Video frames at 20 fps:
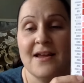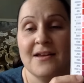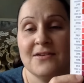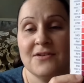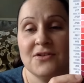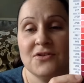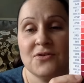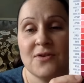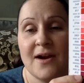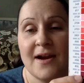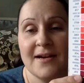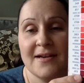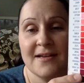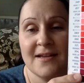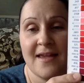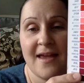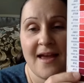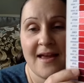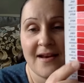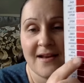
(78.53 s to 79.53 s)
to try to
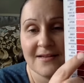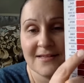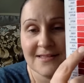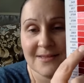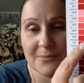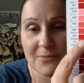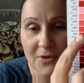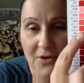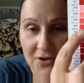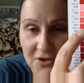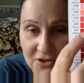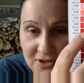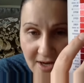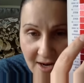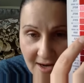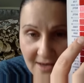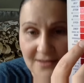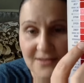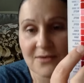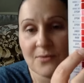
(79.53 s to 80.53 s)
get a similar shade